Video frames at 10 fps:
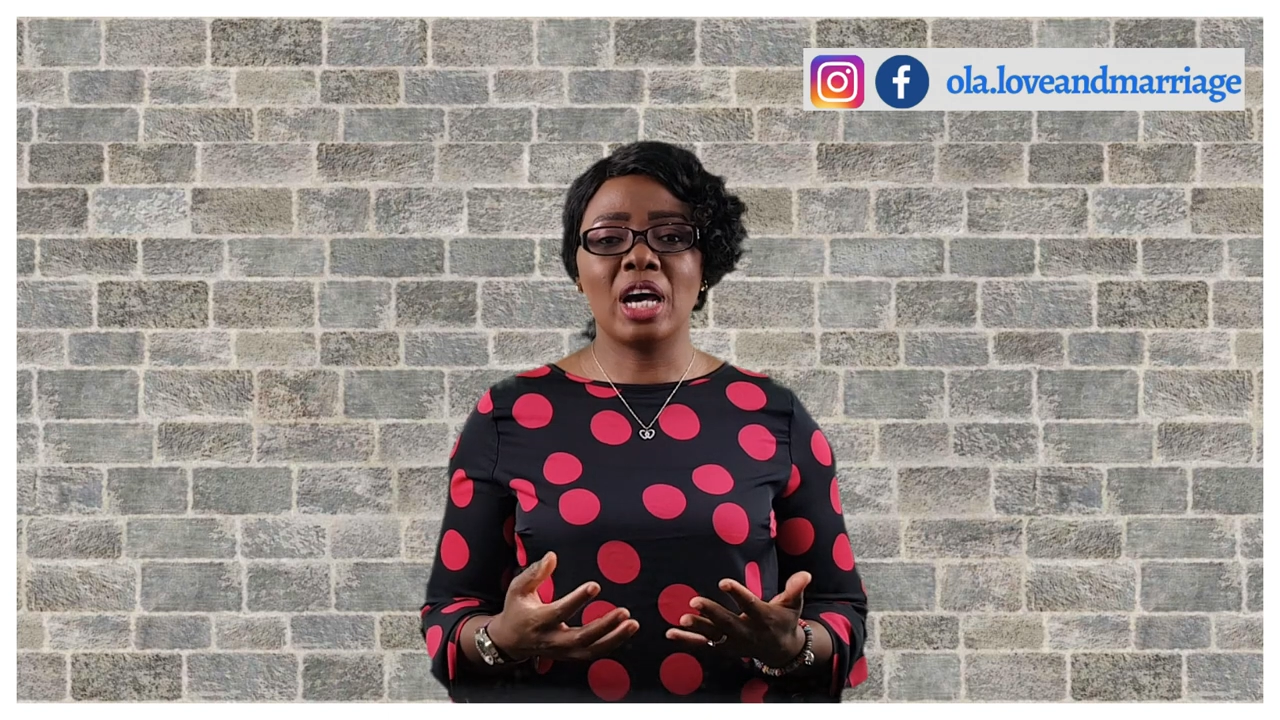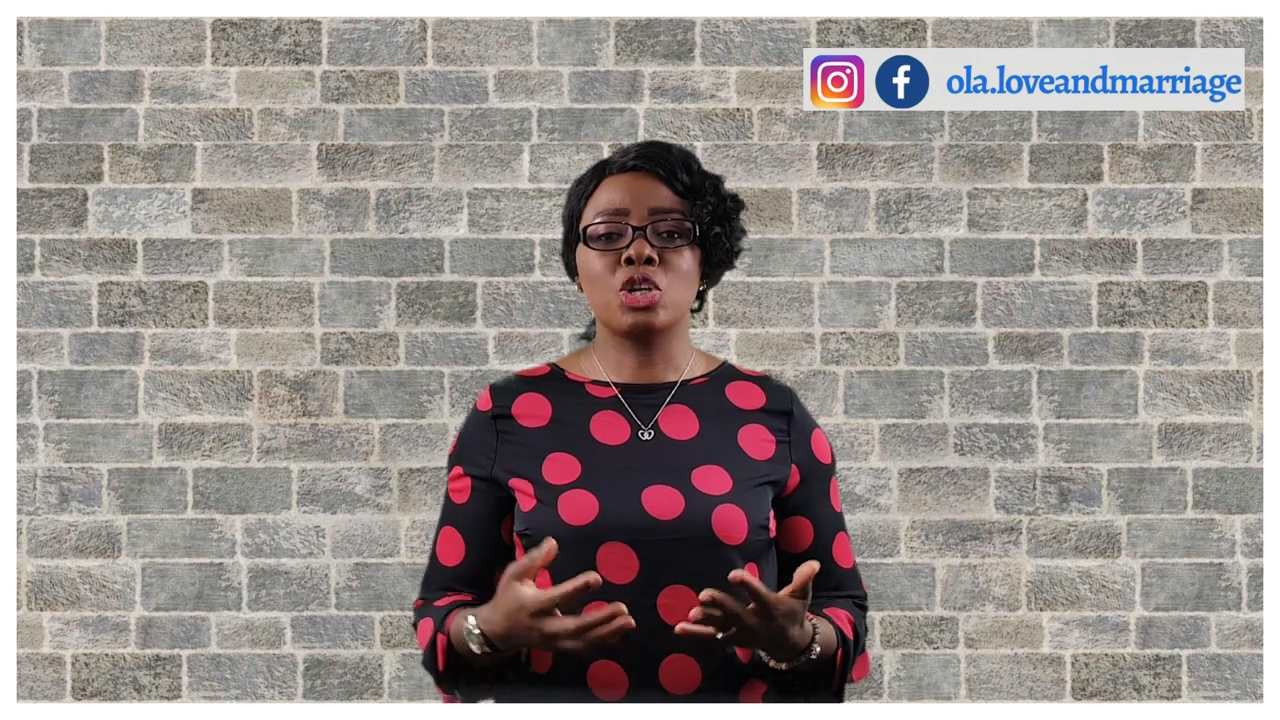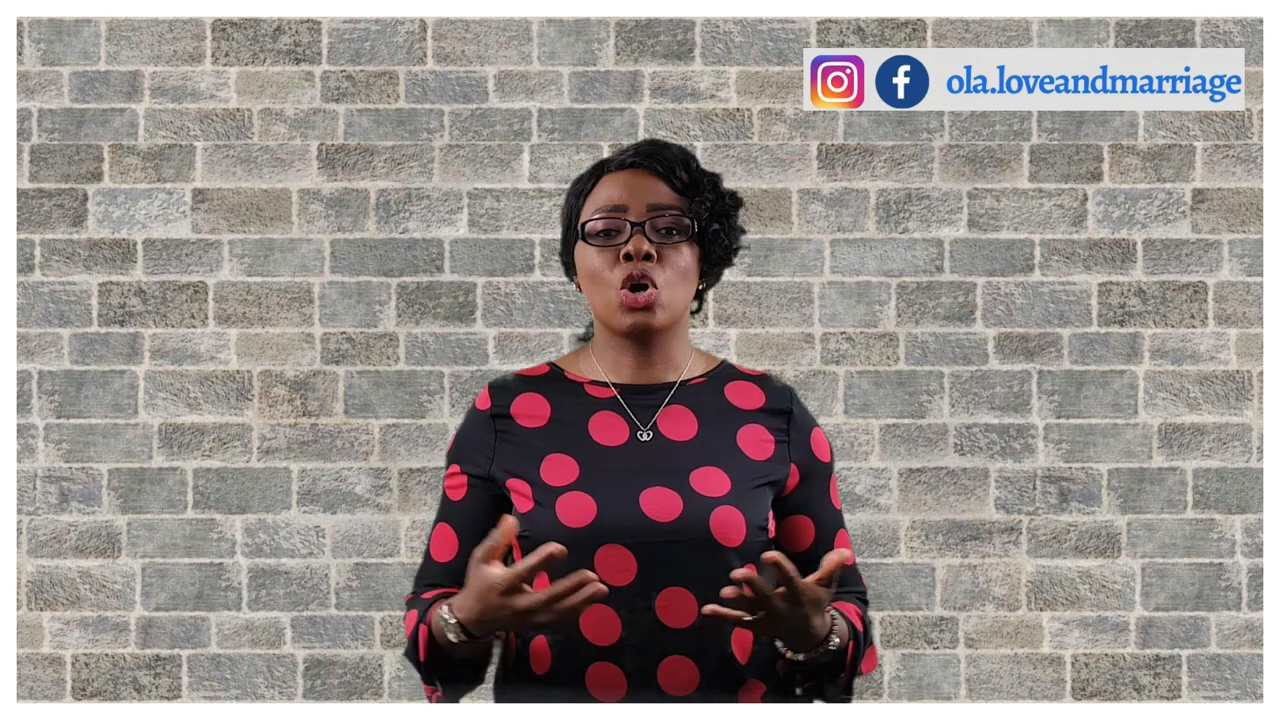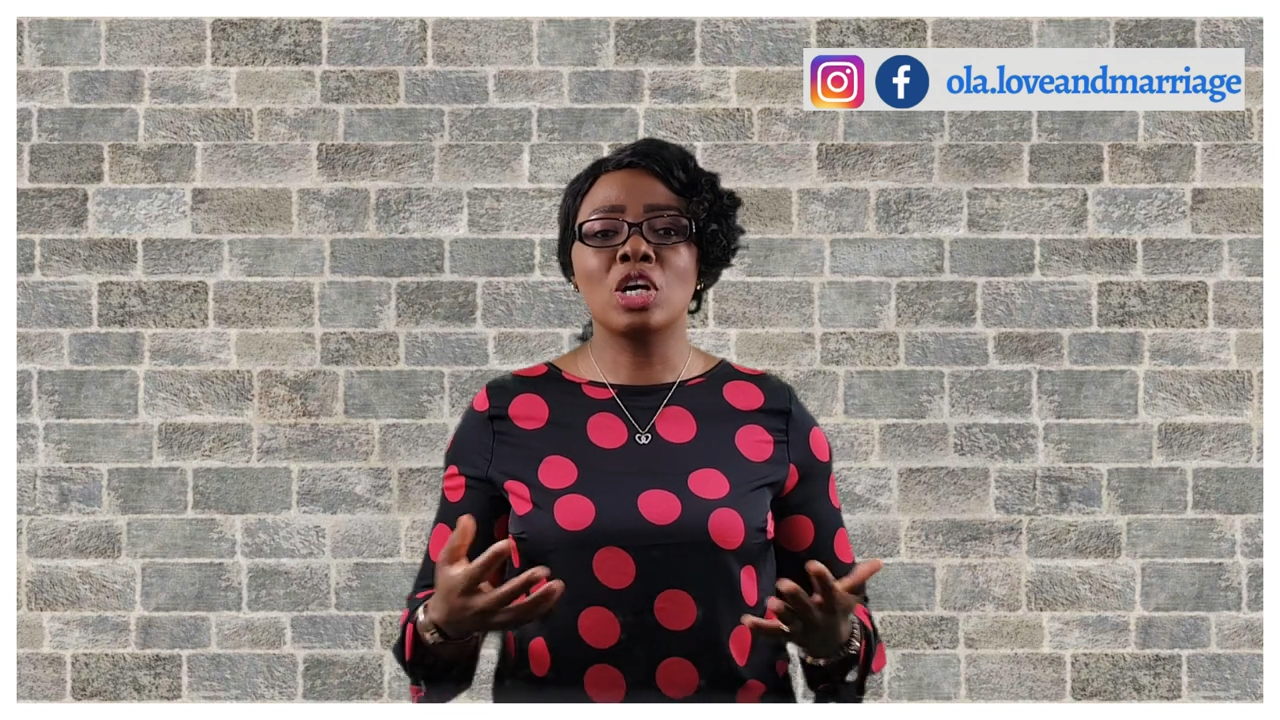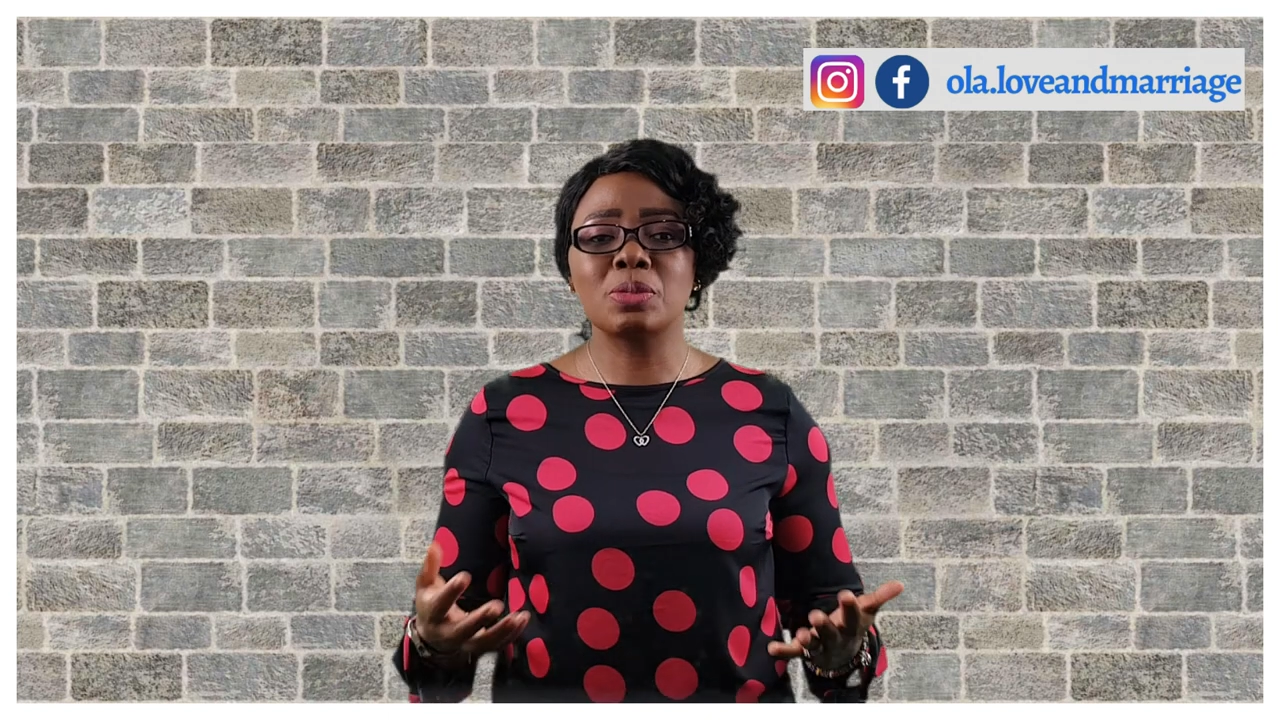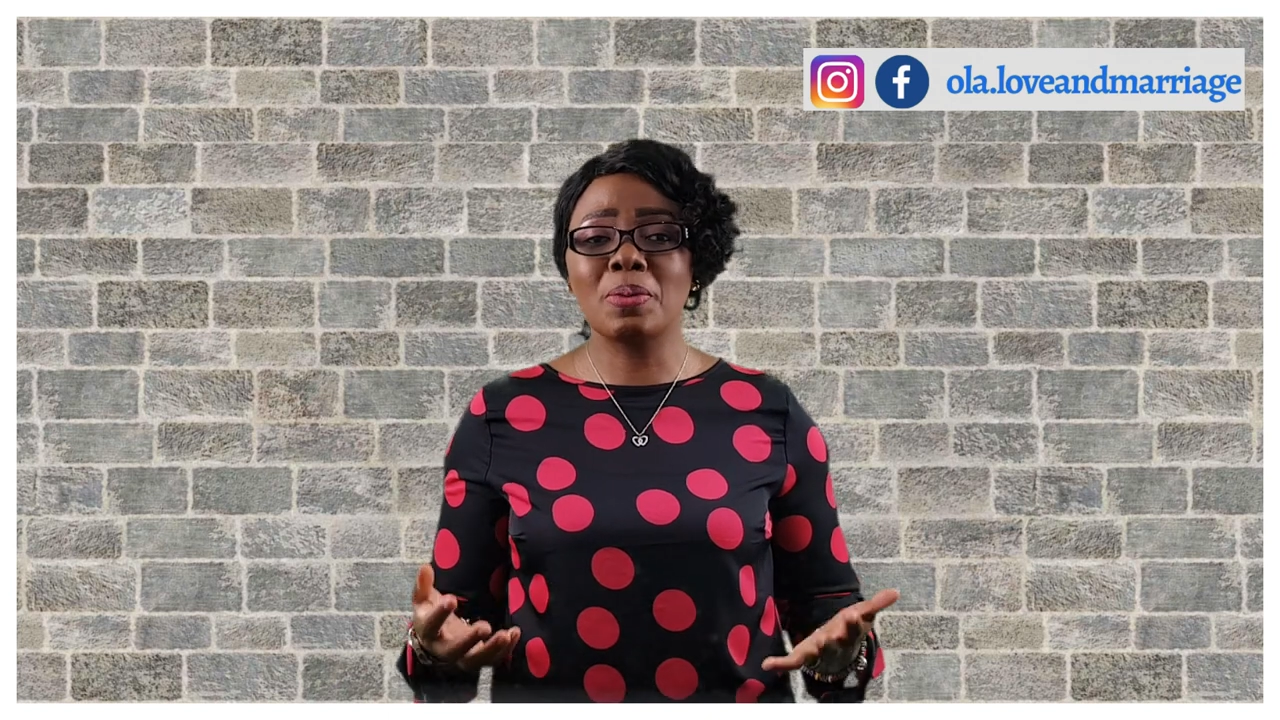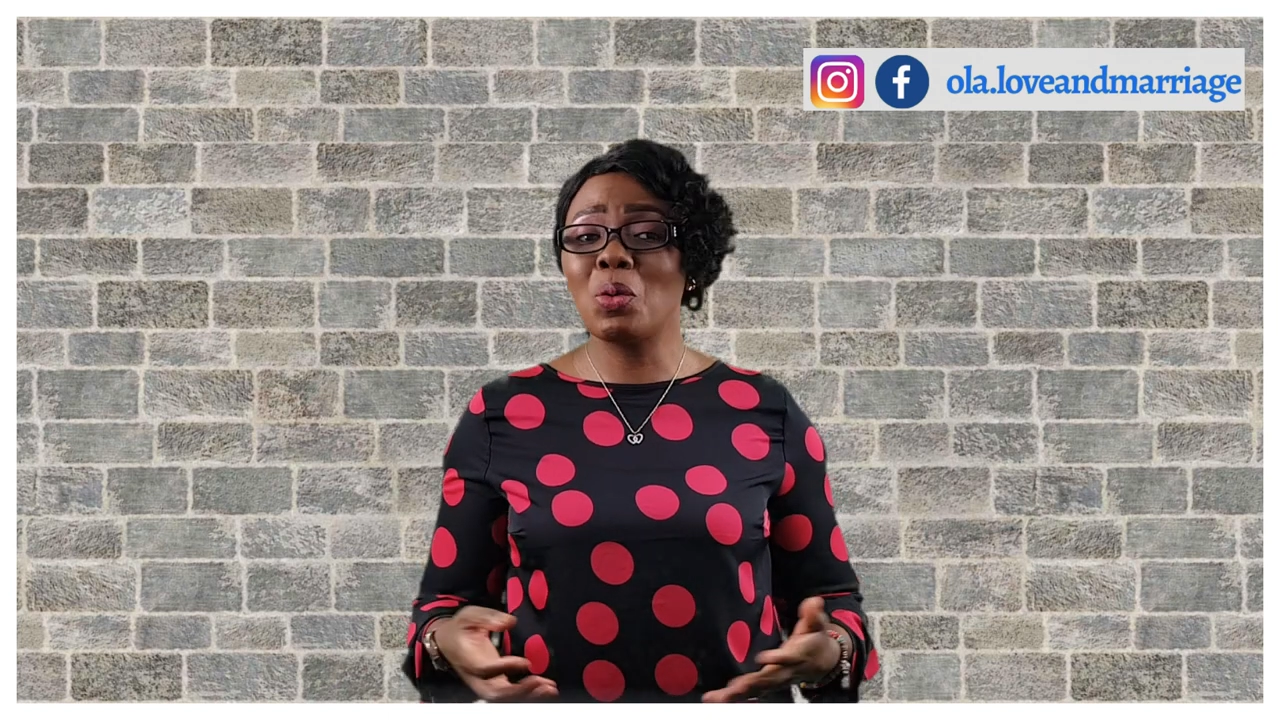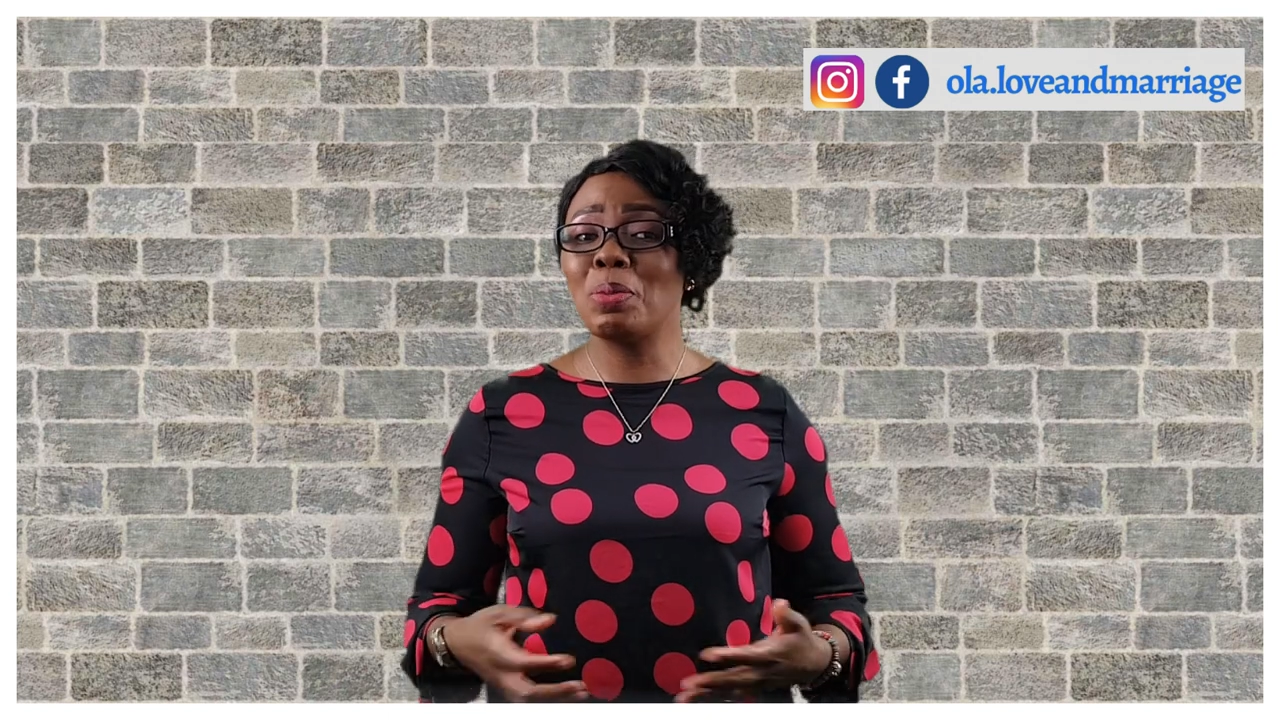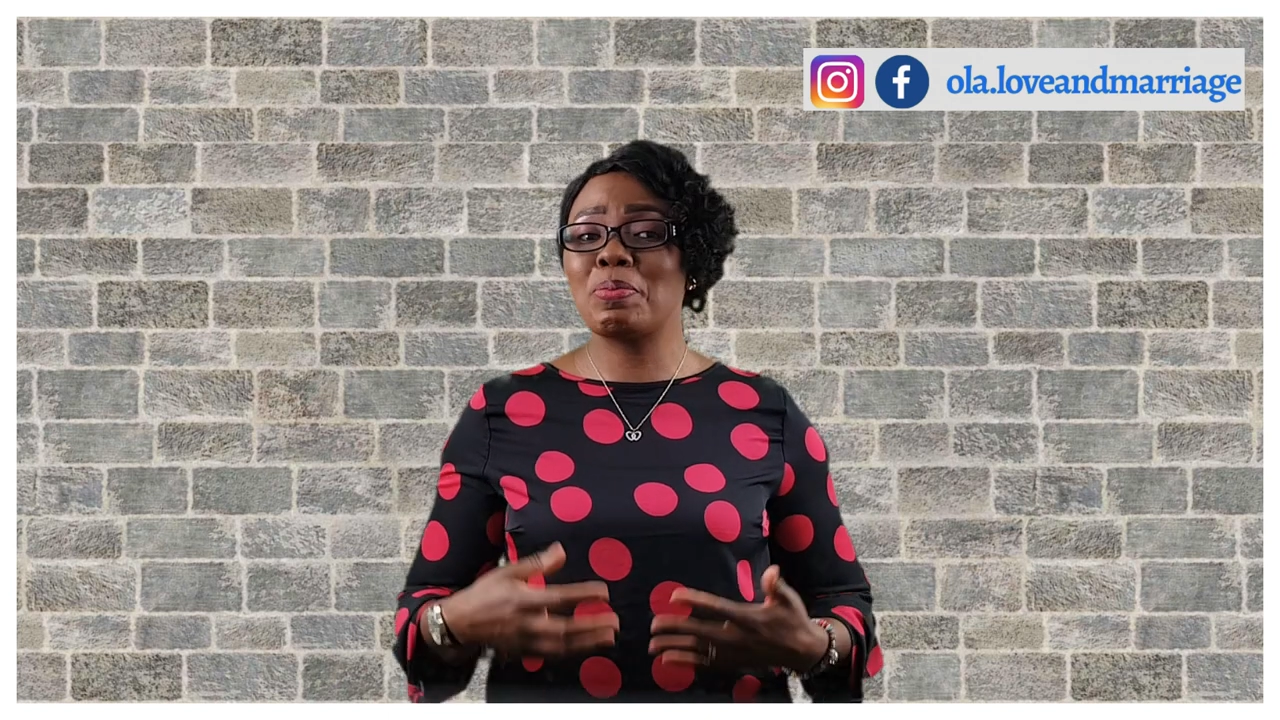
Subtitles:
and your husband will